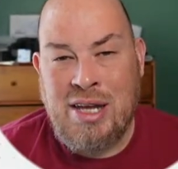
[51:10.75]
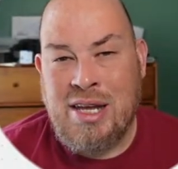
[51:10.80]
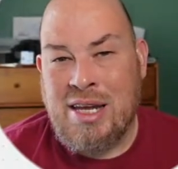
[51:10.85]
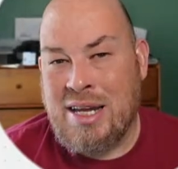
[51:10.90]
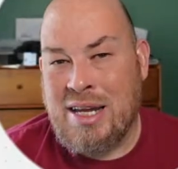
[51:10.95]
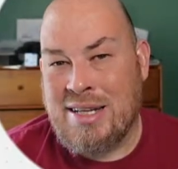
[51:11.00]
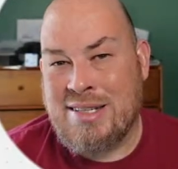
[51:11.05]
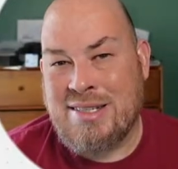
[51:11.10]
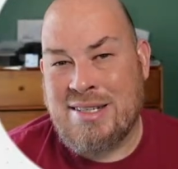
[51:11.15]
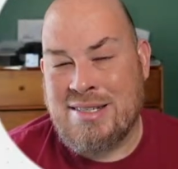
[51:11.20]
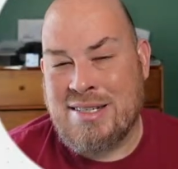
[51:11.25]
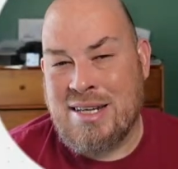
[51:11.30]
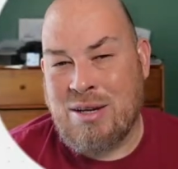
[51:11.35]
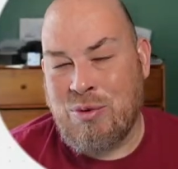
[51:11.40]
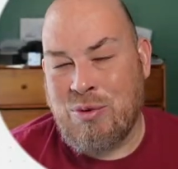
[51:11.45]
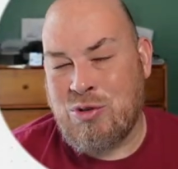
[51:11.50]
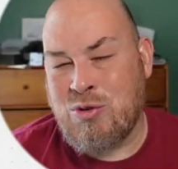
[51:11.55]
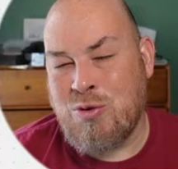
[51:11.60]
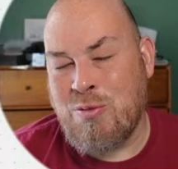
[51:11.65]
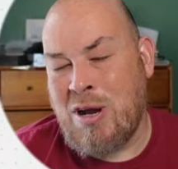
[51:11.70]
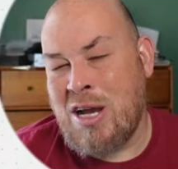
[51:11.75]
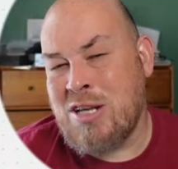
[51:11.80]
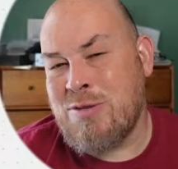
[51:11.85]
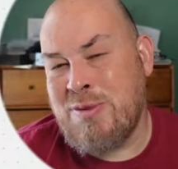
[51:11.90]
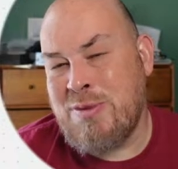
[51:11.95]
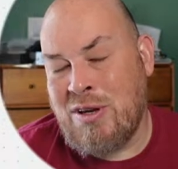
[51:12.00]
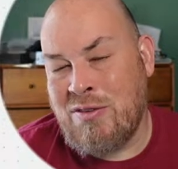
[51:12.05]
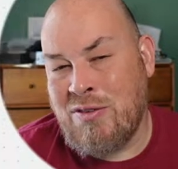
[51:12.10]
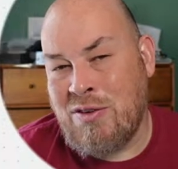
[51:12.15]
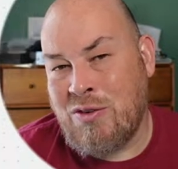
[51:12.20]
It's this thing, which reminds me
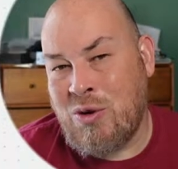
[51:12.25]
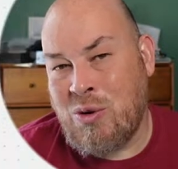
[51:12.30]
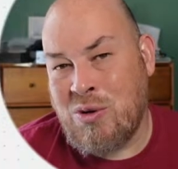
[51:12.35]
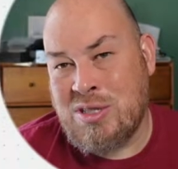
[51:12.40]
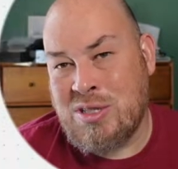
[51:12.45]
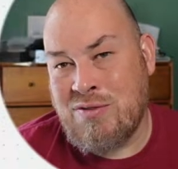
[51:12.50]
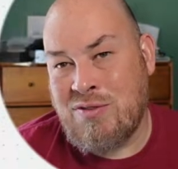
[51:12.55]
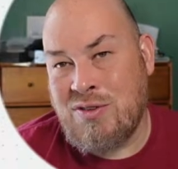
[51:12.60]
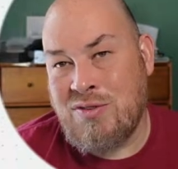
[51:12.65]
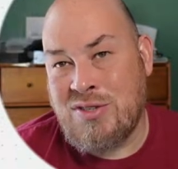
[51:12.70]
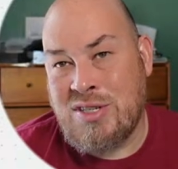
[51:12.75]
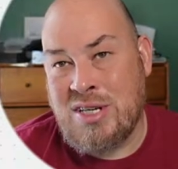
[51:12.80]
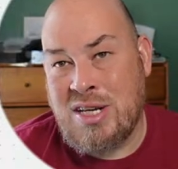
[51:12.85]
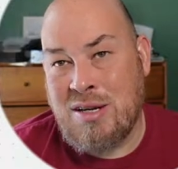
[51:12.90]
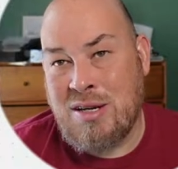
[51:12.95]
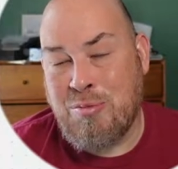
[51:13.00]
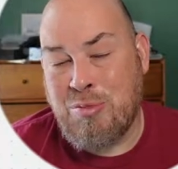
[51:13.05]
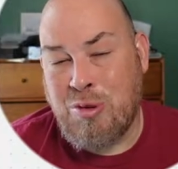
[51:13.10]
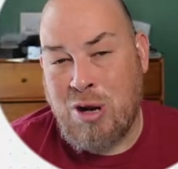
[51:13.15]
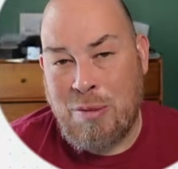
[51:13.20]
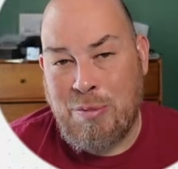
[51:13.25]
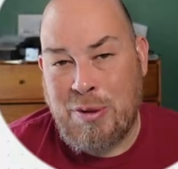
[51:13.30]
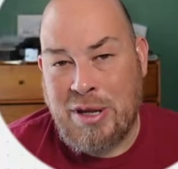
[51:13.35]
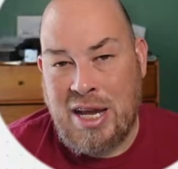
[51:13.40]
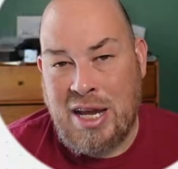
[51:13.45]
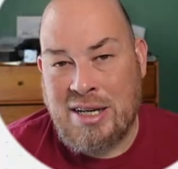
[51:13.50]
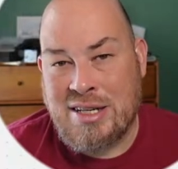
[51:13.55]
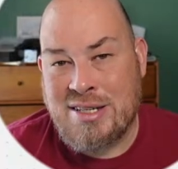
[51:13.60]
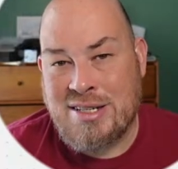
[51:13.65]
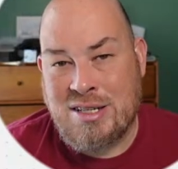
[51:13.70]
of course, if you've seen
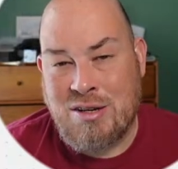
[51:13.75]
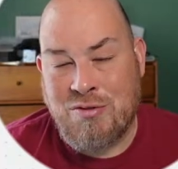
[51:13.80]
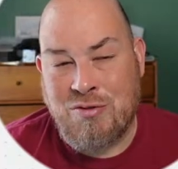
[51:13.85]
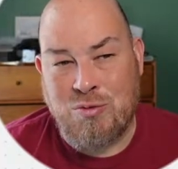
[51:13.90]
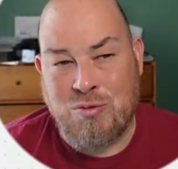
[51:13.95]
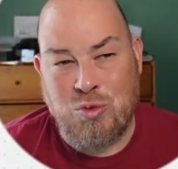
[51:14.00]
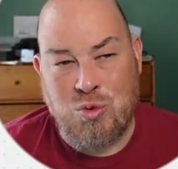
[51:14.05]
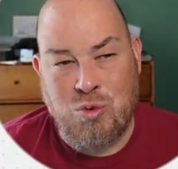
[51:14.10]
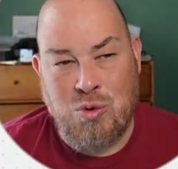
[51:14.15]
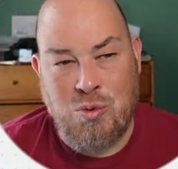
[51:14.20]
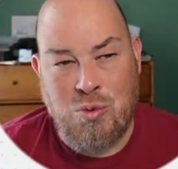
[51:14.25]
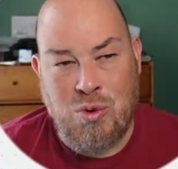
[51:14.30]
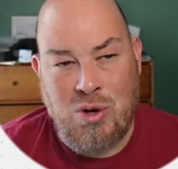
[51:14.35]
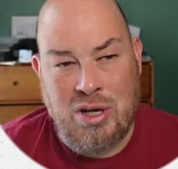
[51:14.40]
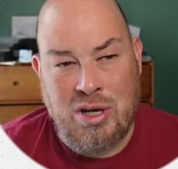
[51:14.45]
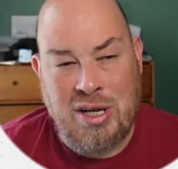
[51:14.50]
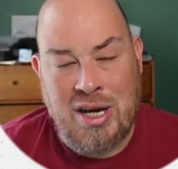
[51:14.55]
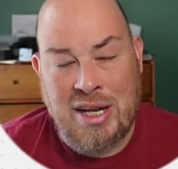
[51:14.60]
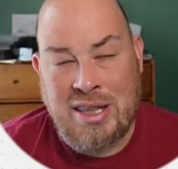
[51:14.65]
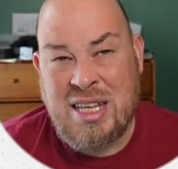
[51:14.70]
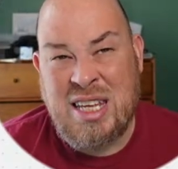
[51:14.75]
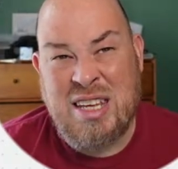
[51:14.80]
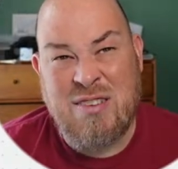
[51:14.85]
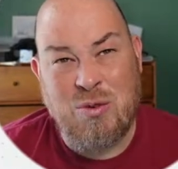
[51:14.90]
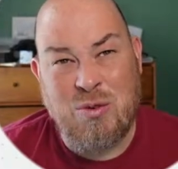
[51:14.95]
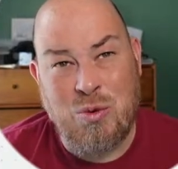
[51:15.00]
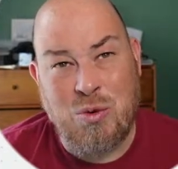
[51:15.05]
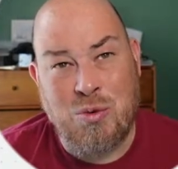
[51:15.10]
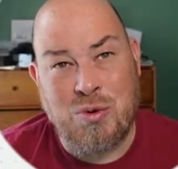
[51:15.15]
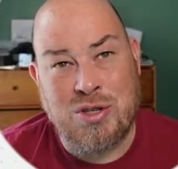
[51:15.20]
propaganda stuff from World War I, and I think even
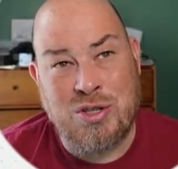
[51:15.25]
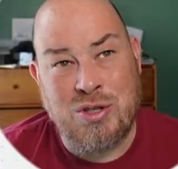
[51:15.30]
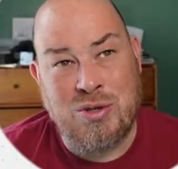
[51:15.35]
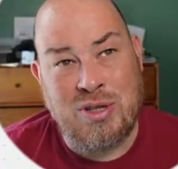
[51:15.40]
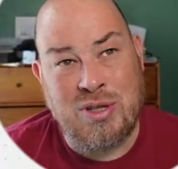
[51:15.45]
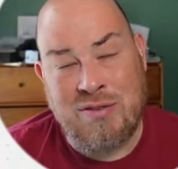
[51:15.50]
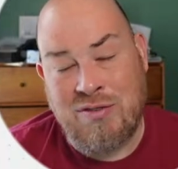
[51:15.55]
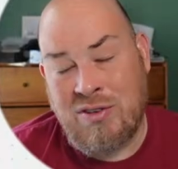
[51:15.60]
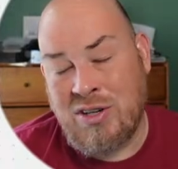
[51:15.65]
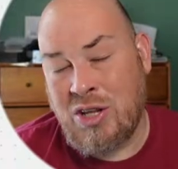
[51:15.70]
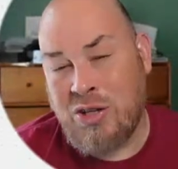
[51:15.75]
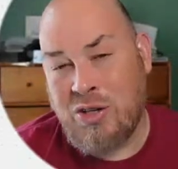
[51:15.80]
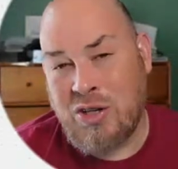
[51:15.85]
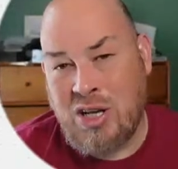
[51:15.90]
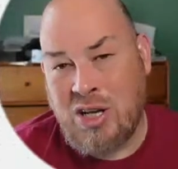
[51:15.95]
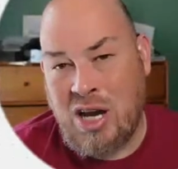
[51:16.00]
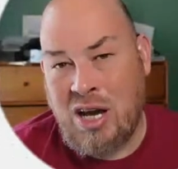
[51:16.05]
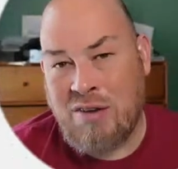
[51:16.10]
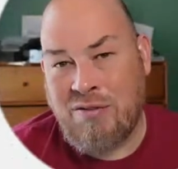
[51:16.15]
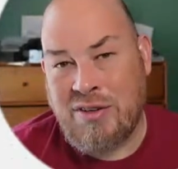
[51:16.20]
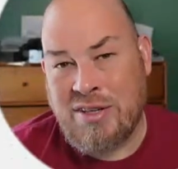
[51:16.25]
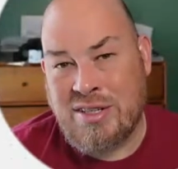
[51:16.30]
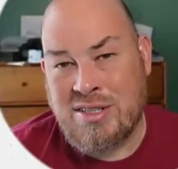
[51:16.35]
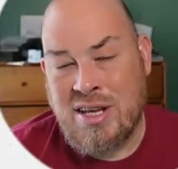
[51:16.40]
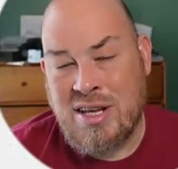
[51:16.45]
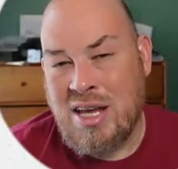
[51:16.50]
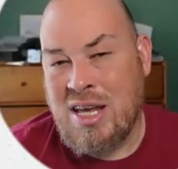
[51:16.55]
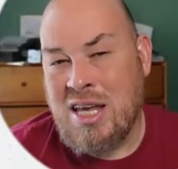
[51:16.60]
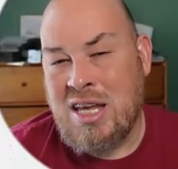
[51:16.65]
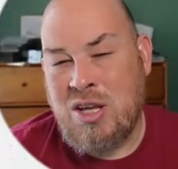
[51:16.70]
World War II, and even other conflicts,
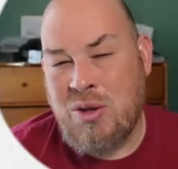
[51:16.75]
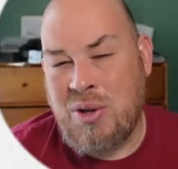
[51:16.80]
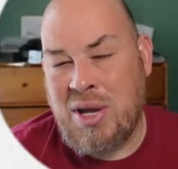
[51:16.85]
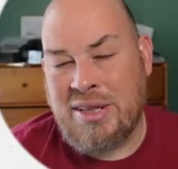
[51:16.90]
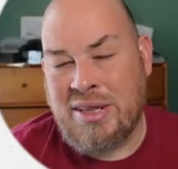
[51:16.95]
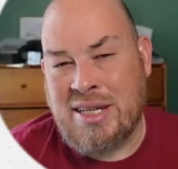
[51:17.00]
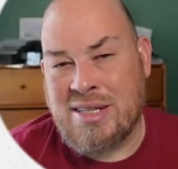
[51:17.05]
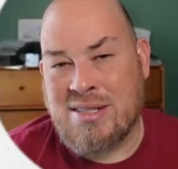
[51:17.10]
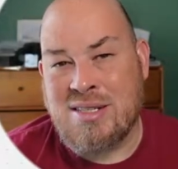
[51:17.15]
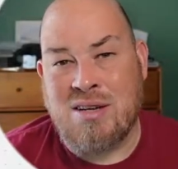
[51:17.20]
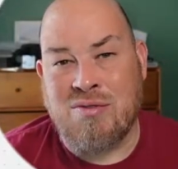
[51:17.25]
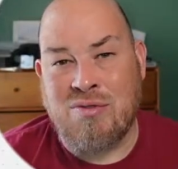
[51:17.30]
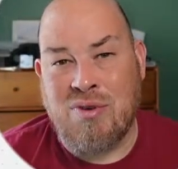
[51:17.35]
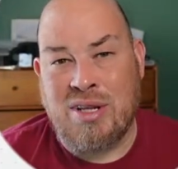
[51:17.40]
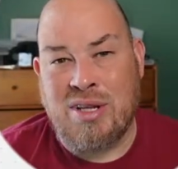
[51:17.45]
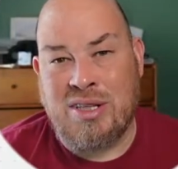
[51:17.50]
you get that stuff, right?